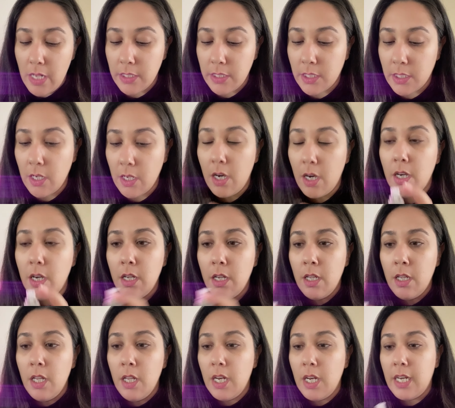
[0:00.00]
so
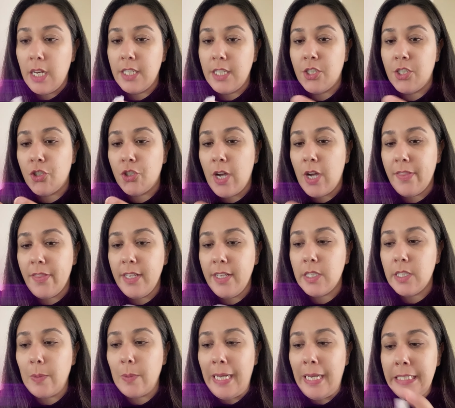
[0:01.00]
let's try
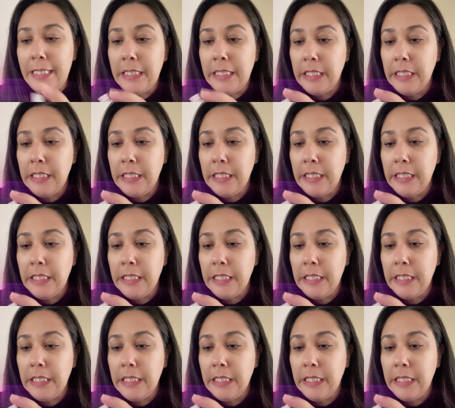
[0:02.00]
this one.